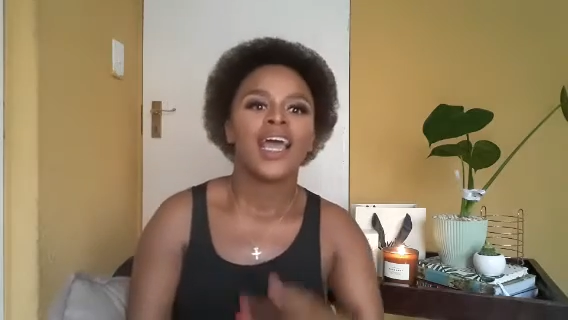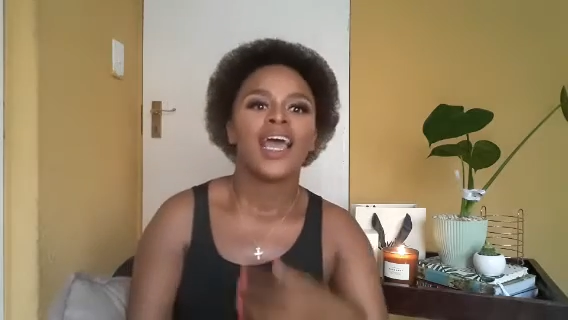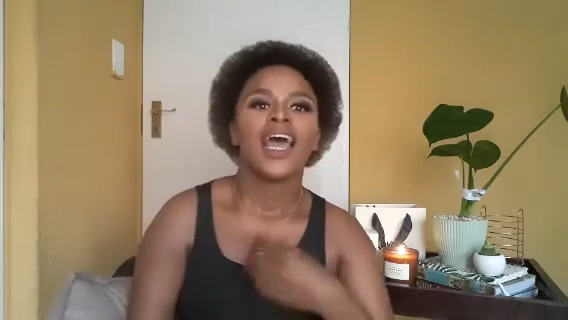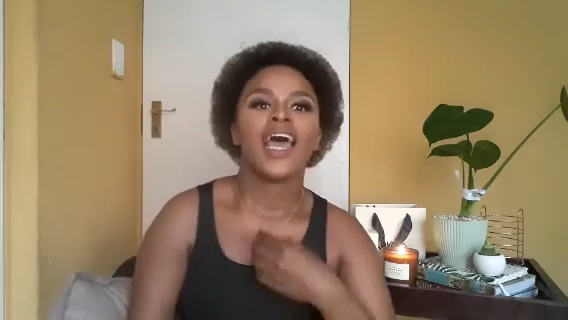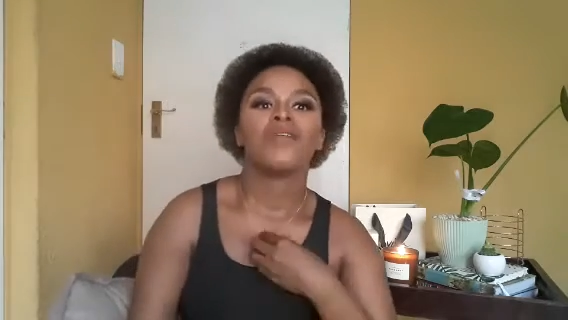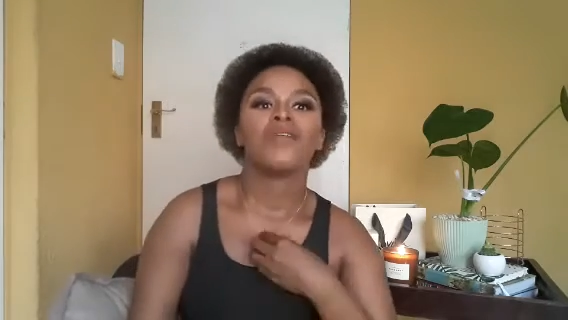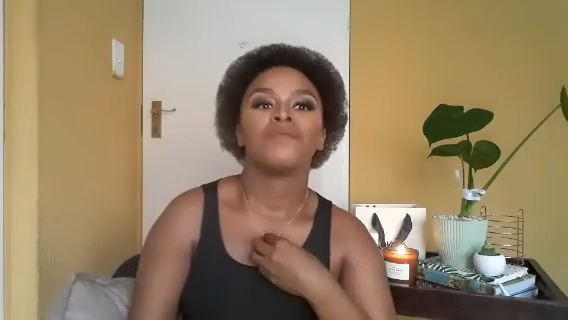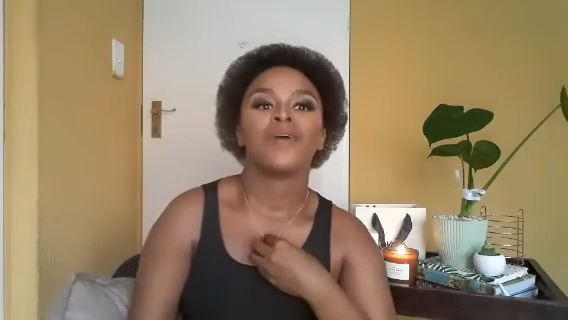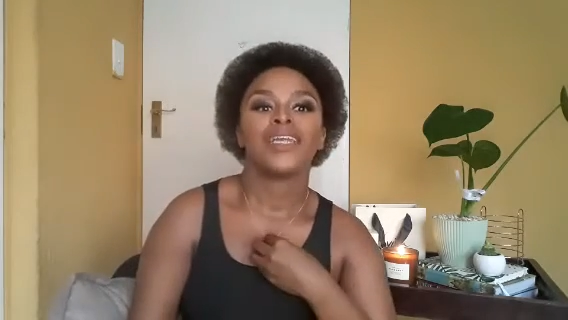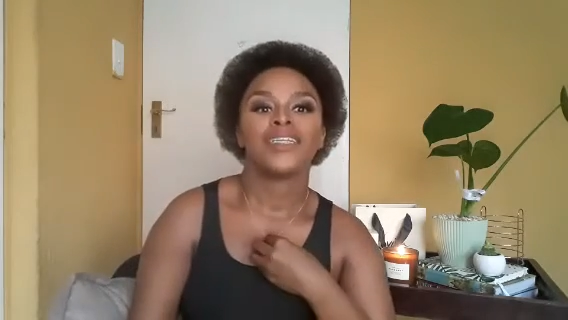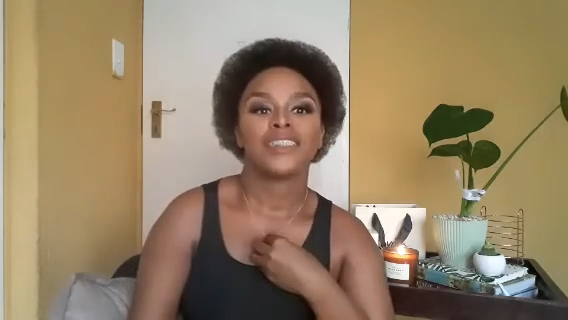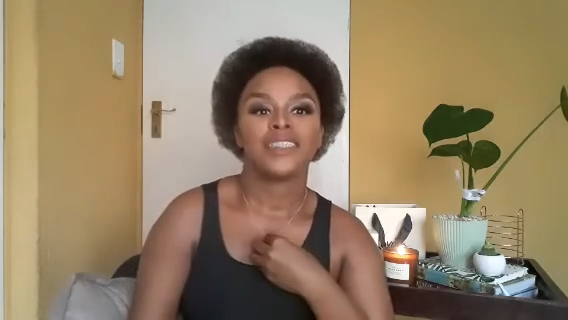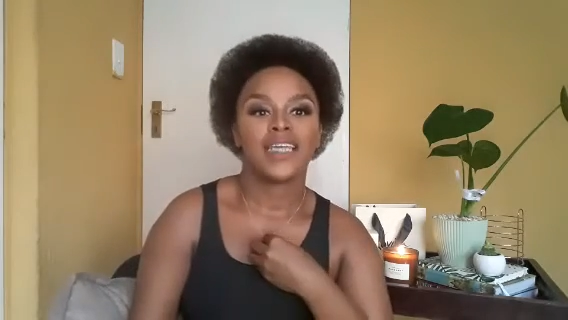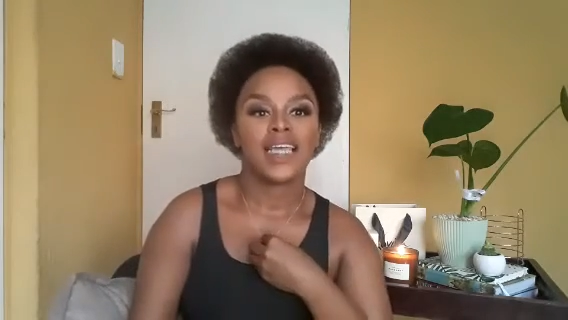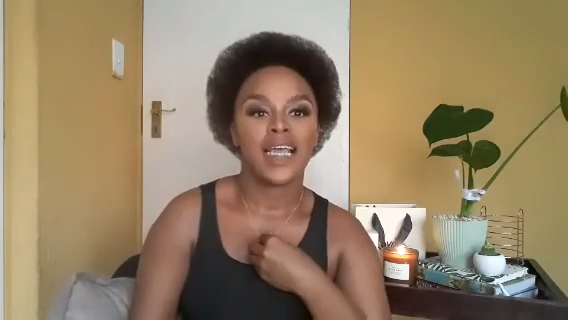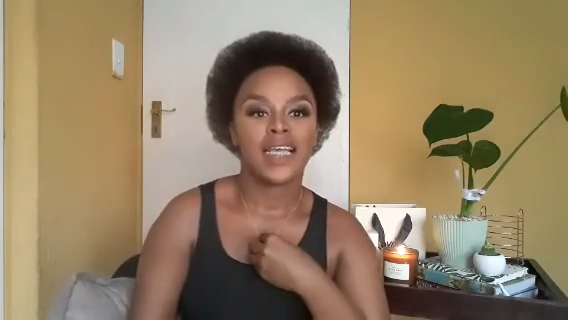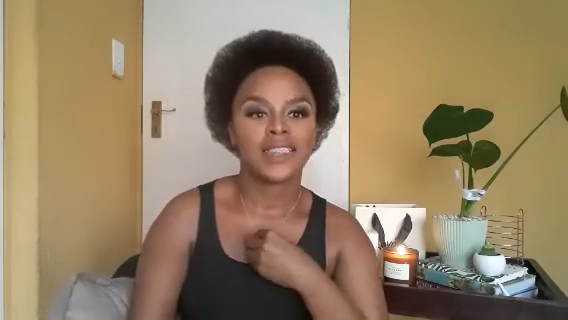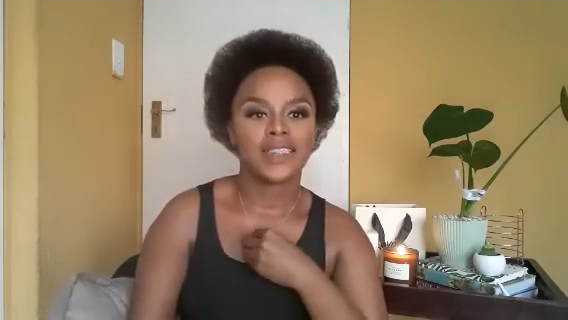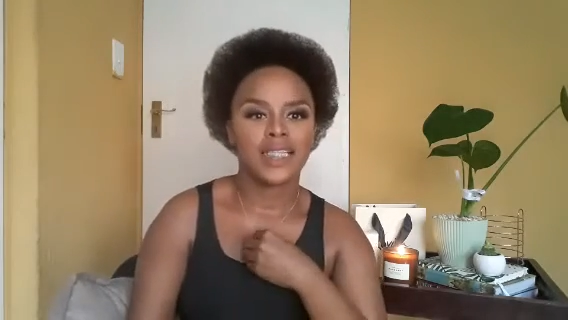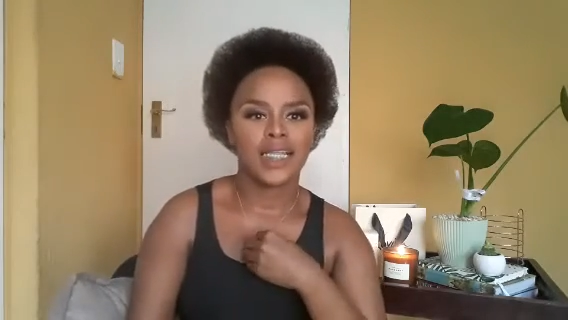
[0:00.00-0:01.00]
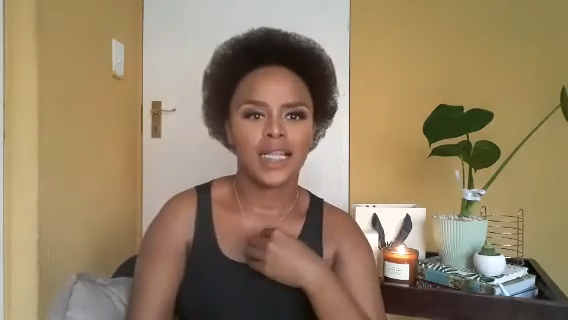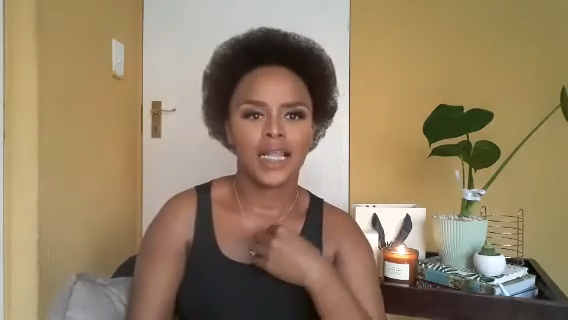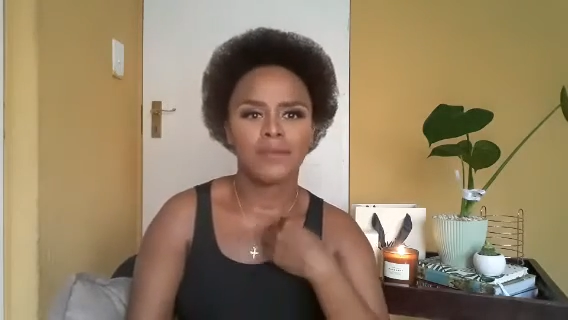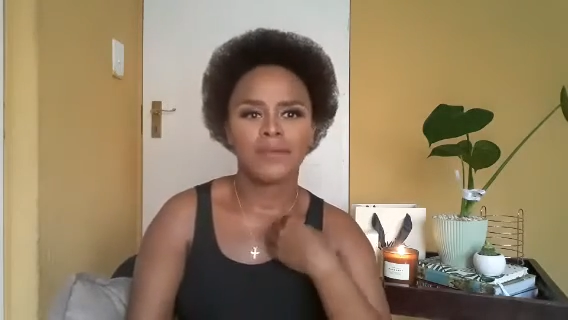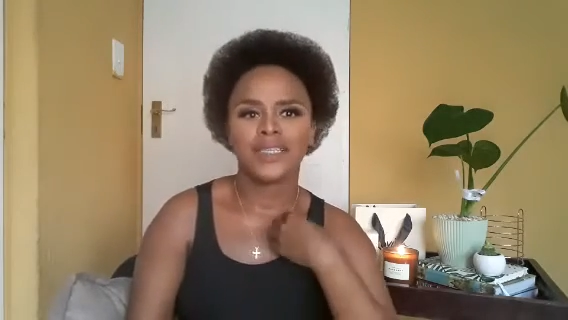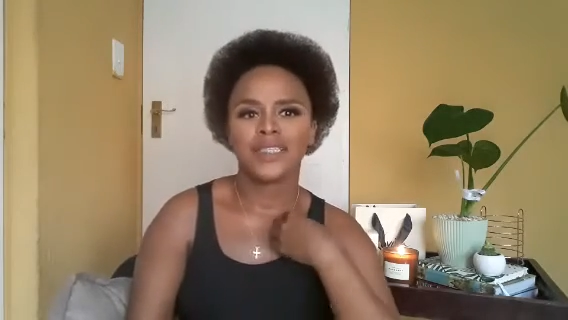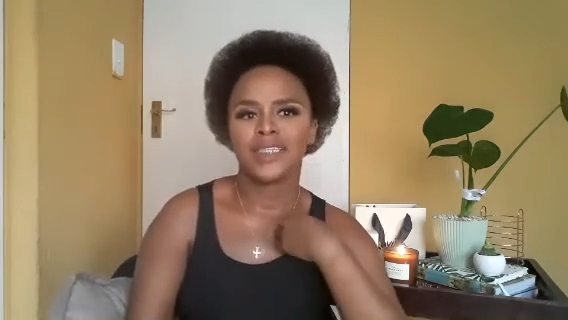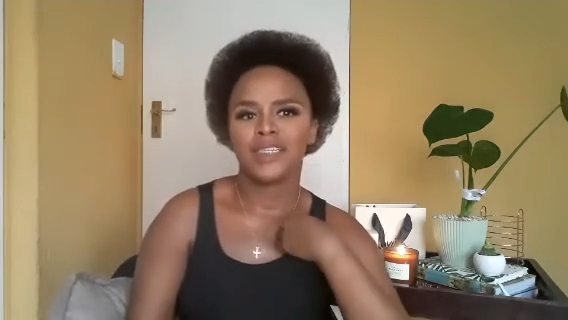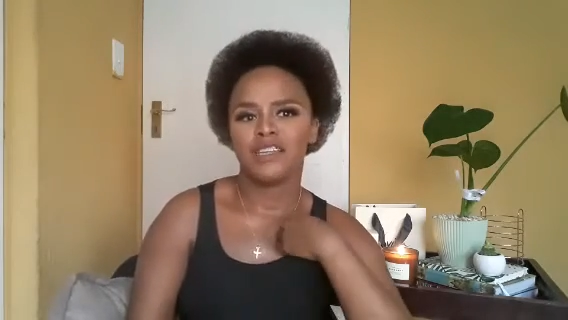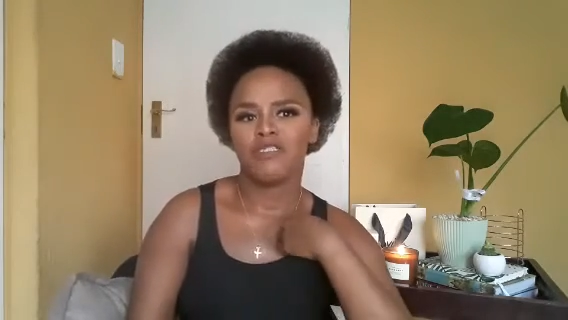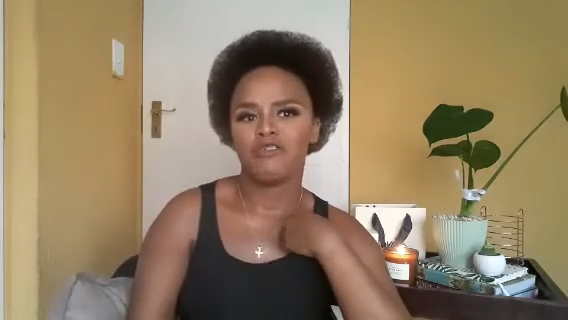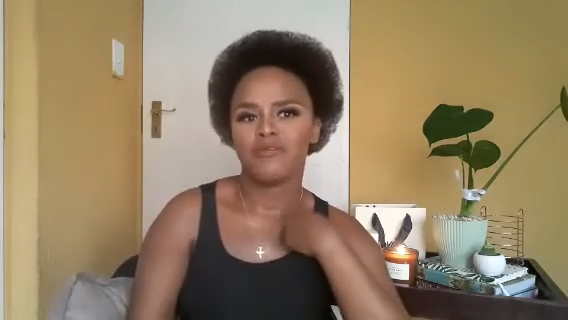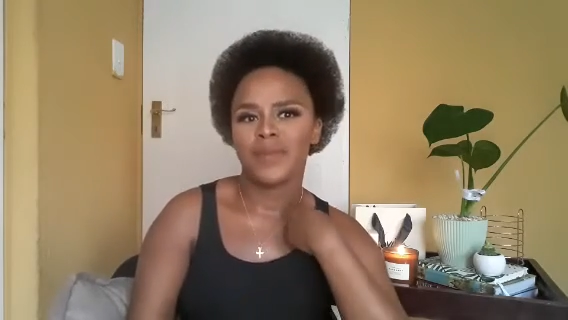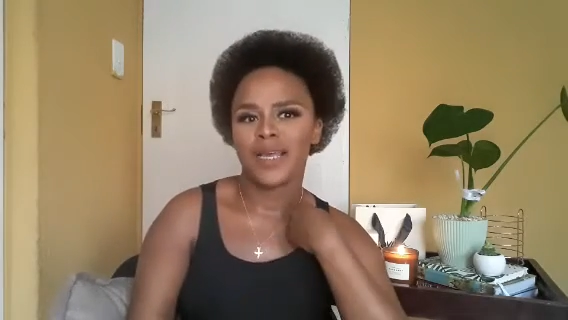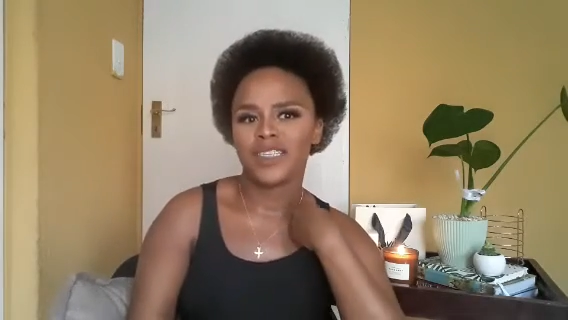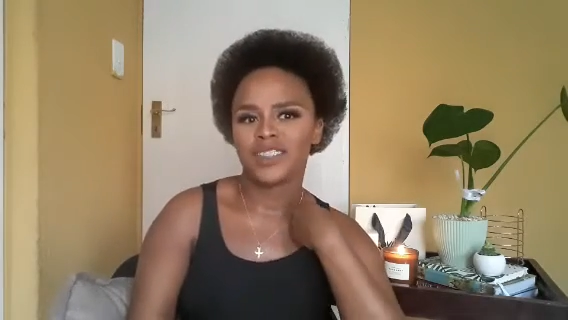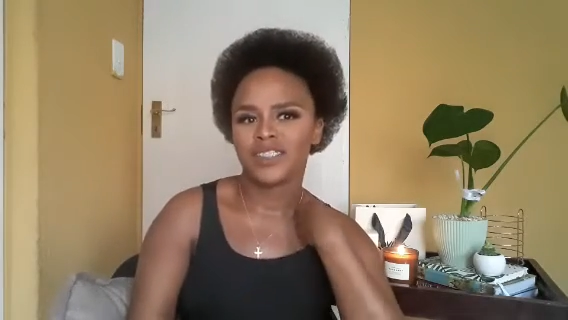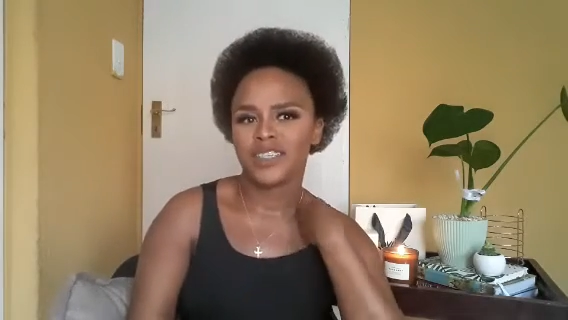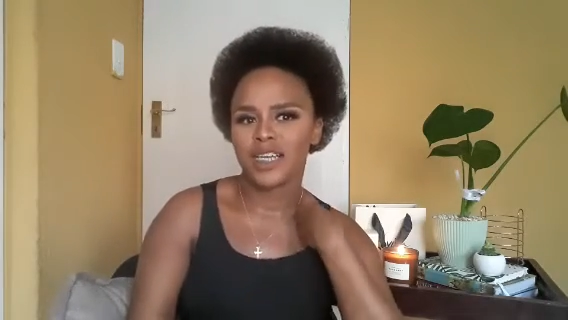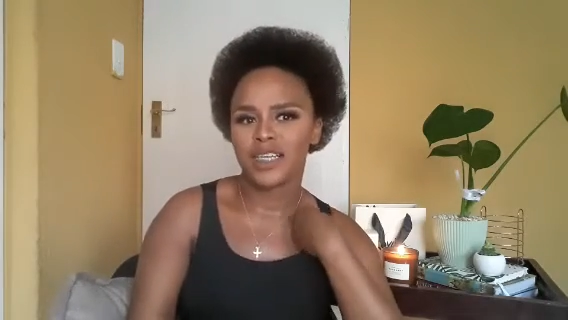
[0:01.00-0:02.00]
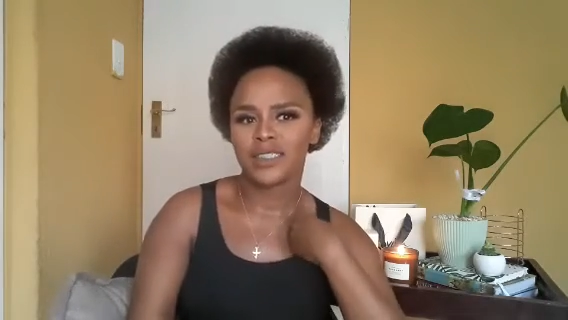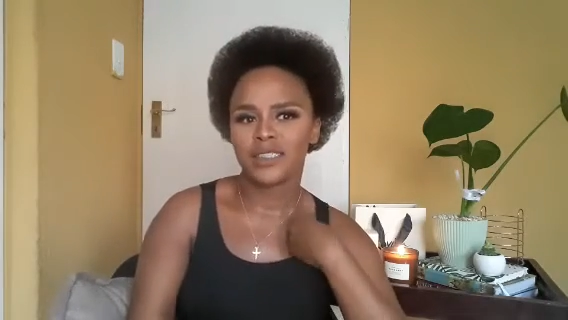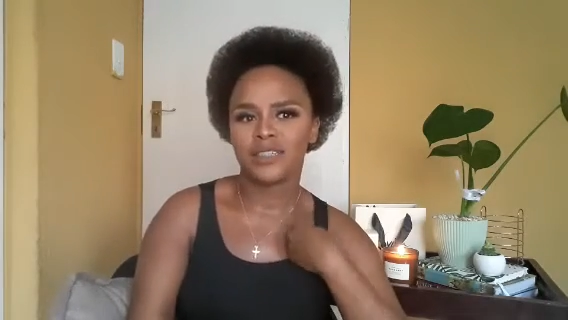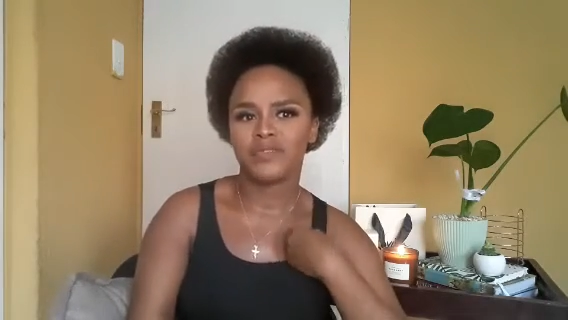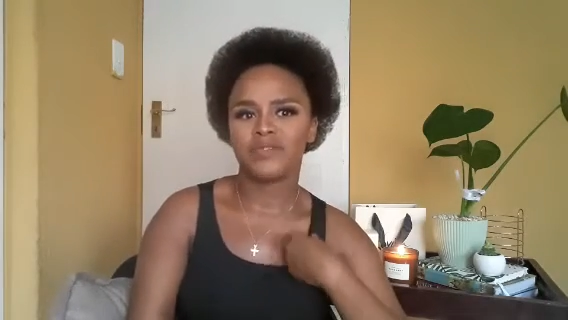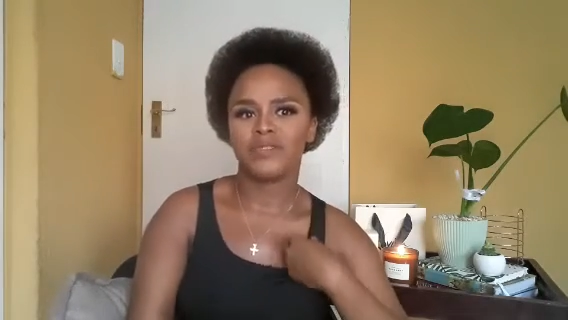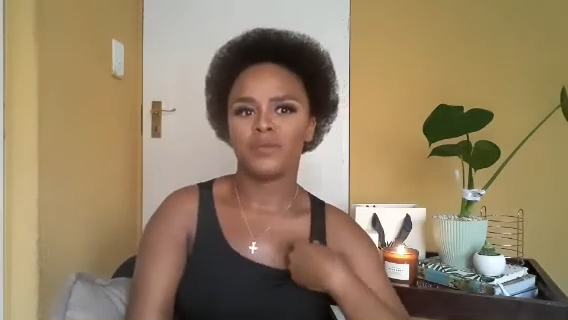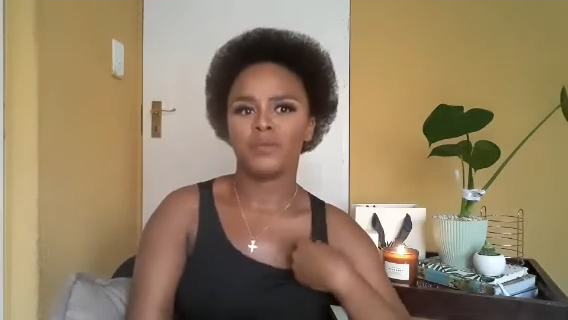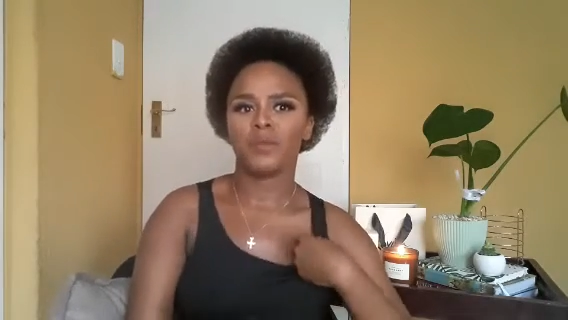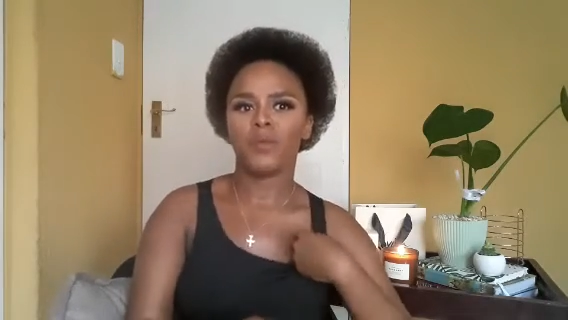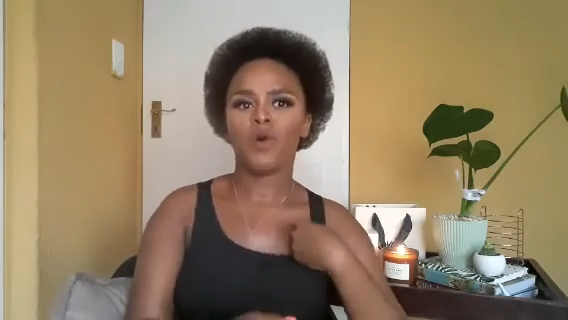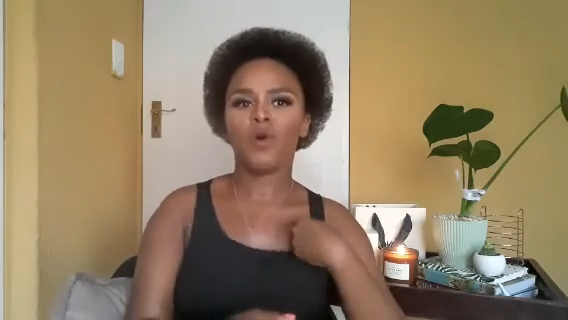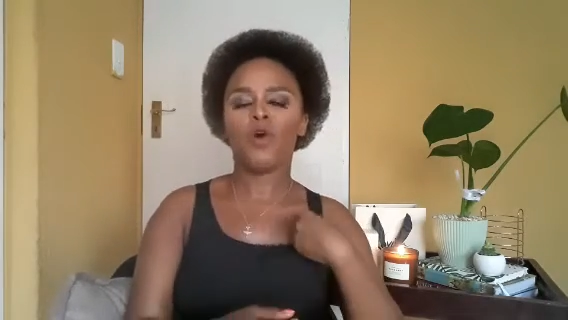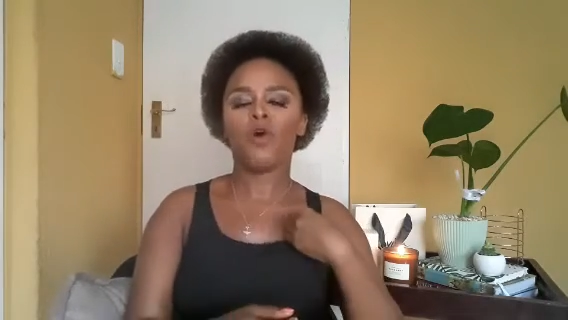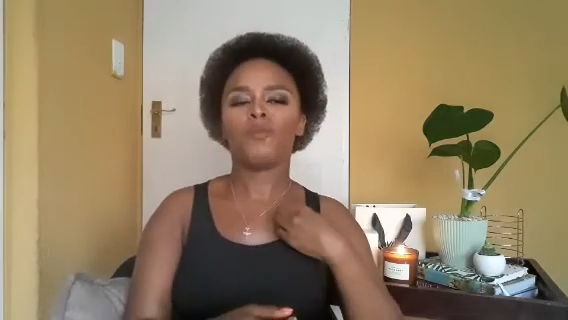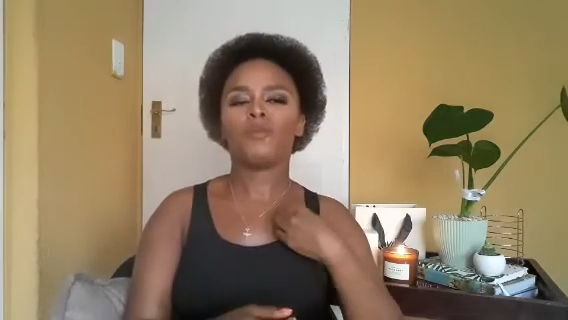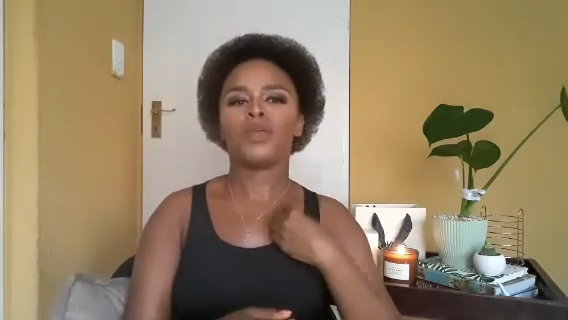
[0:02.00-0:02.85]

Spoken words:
And my checks, that I must learn my checks even more,